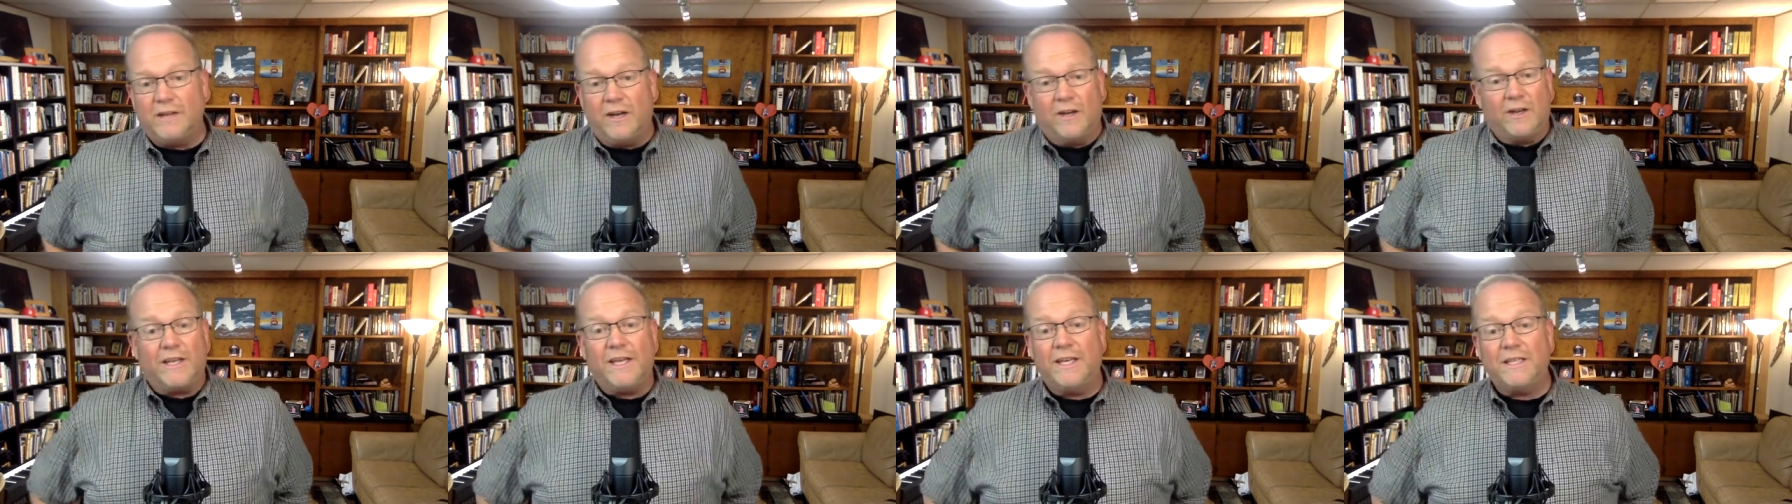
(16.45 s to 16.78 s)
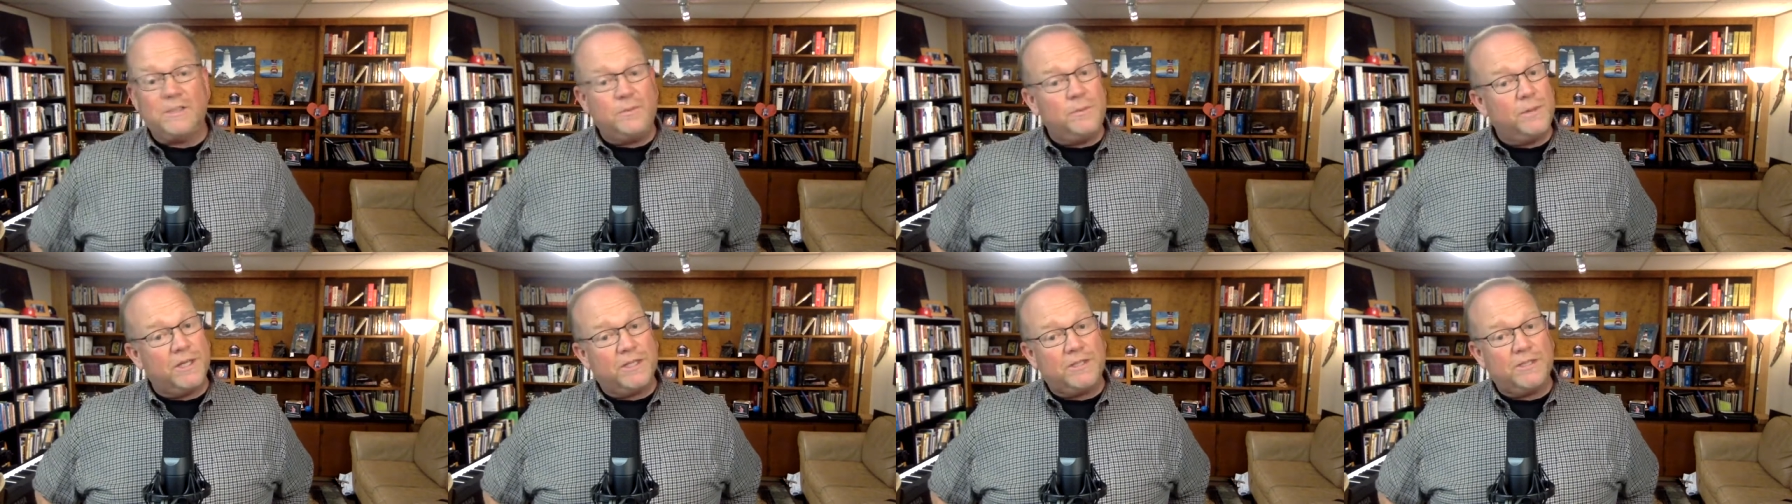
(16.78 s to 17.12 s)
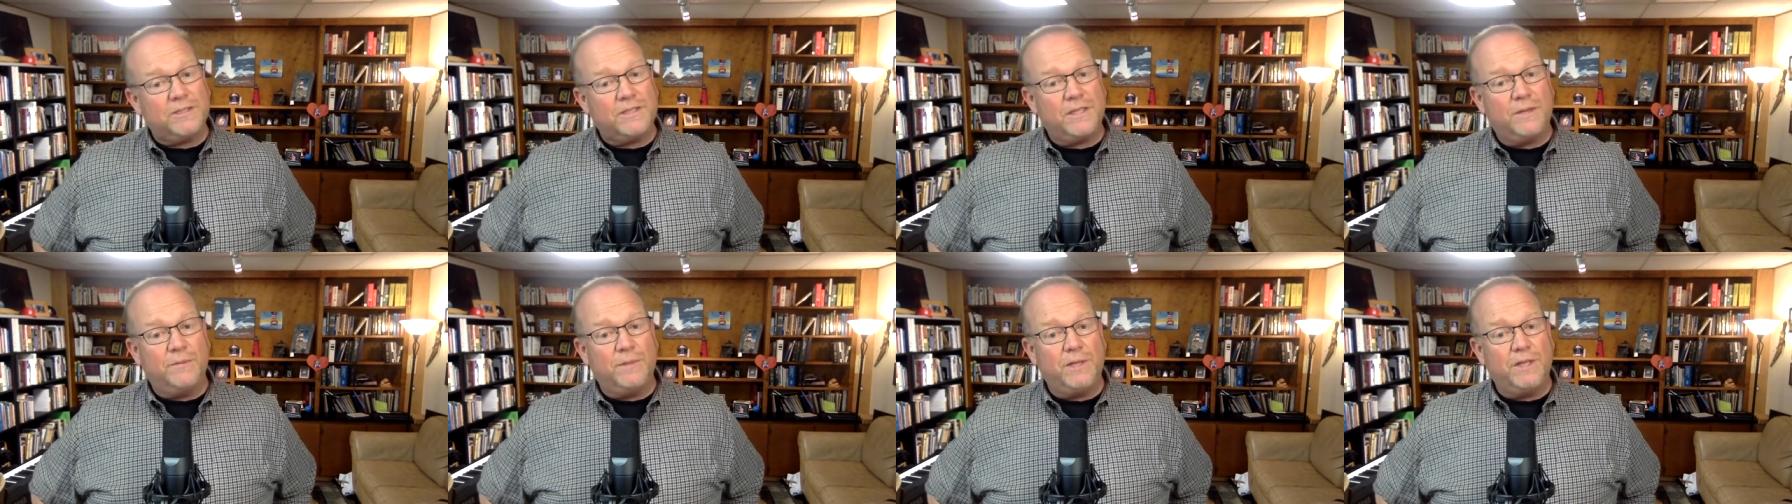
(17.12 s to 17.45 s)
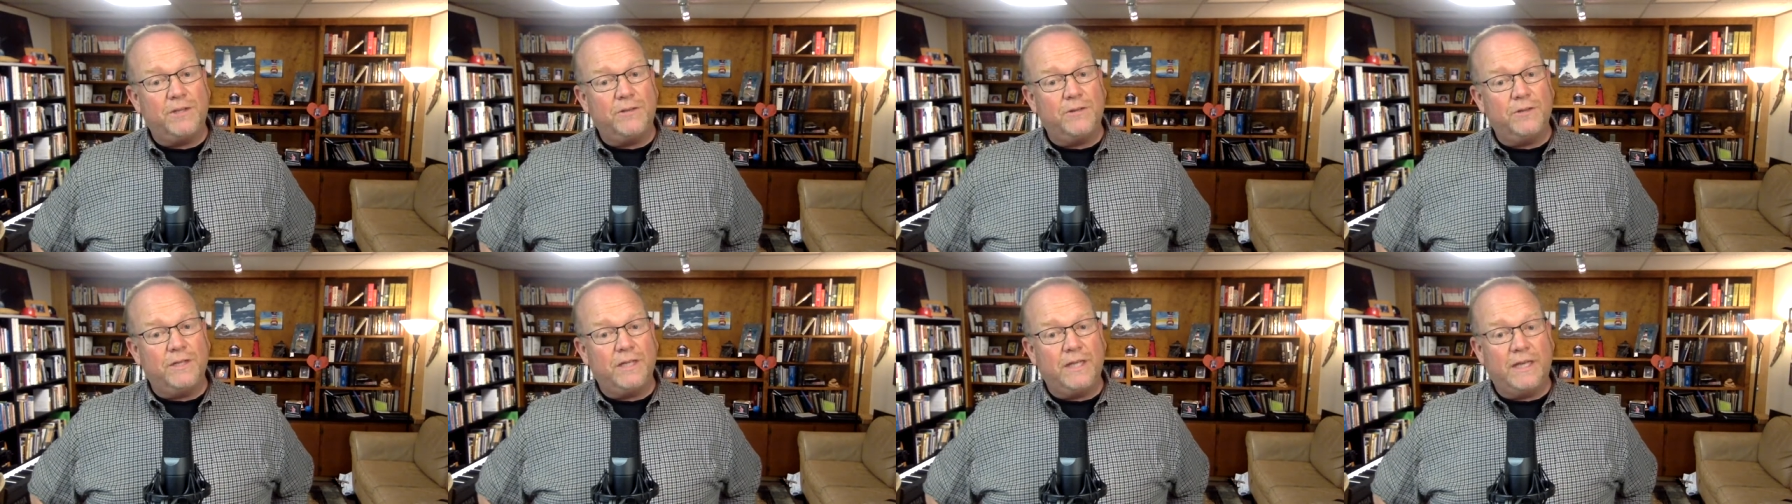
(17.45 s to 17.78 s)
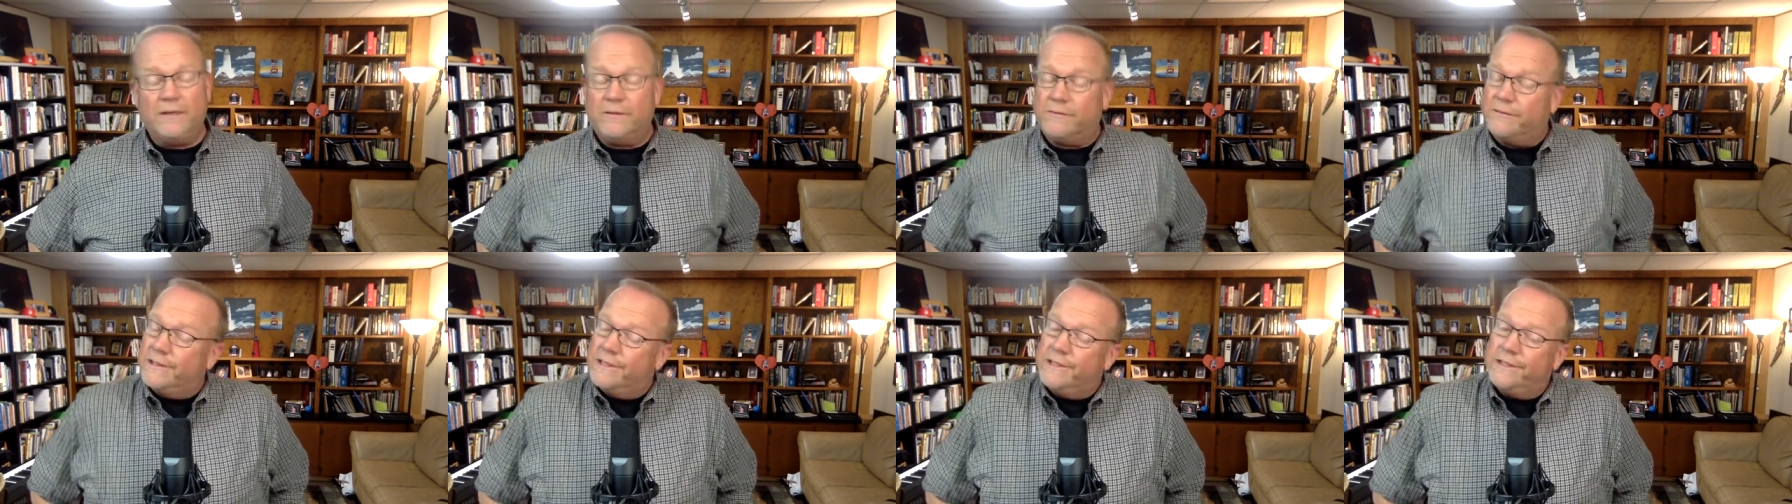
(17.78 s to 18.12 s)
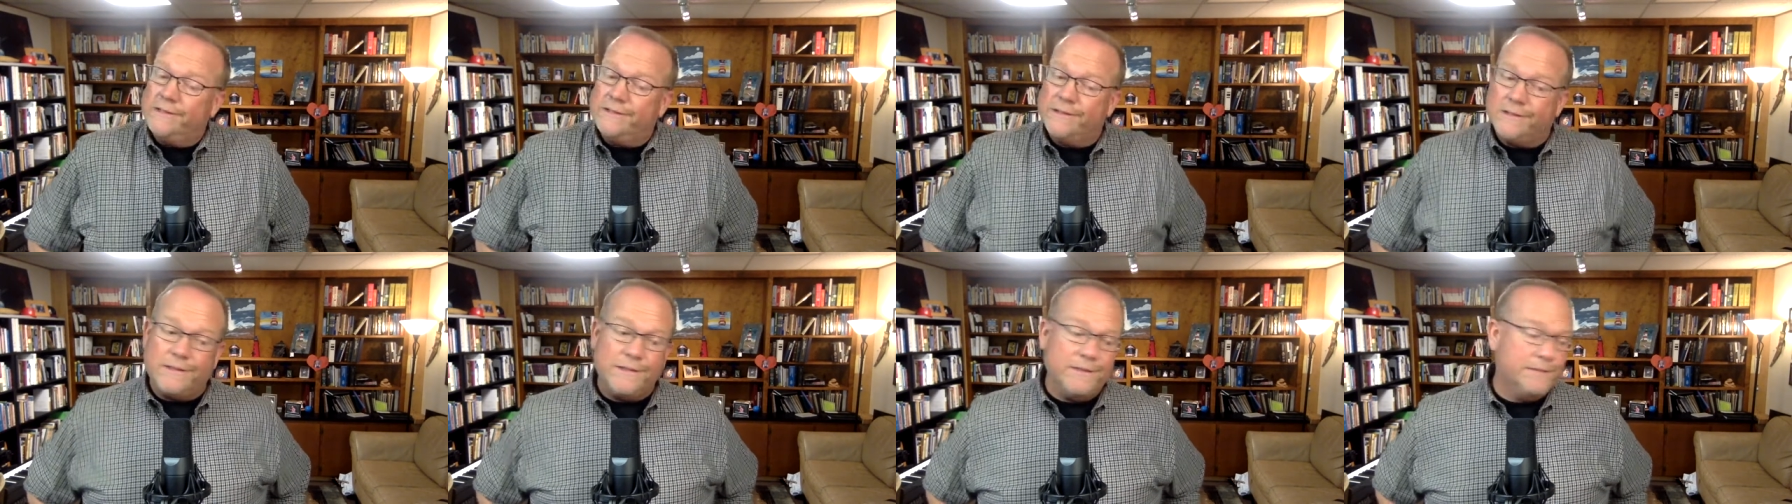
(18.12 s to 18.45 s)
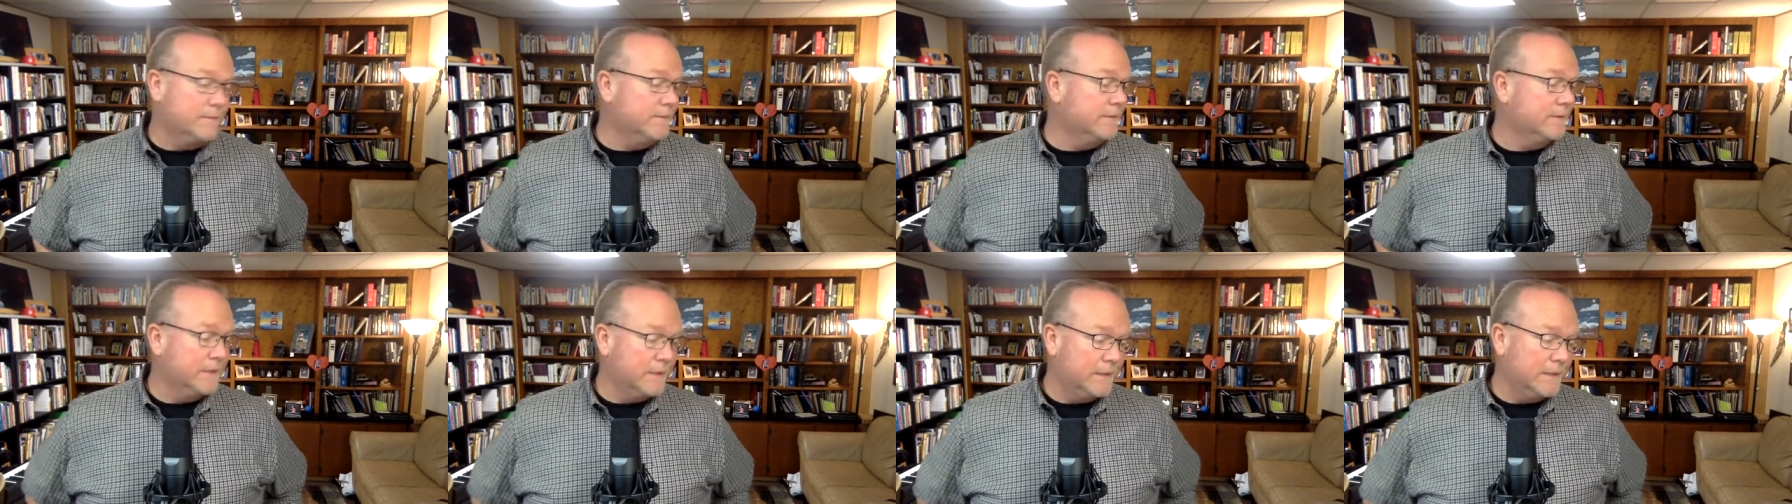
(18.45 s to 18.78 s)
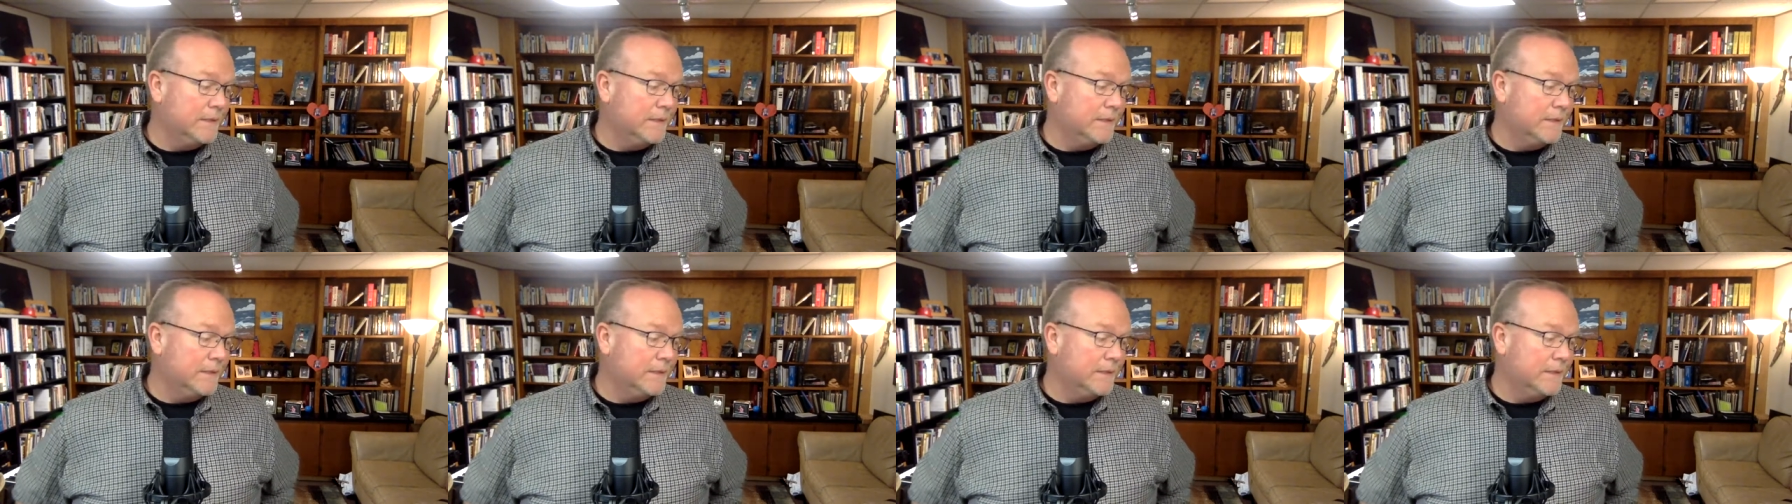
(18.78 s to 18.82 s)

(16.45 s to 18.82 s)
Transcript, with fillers: Oh, can't you picture somebody doing that? Well, you know,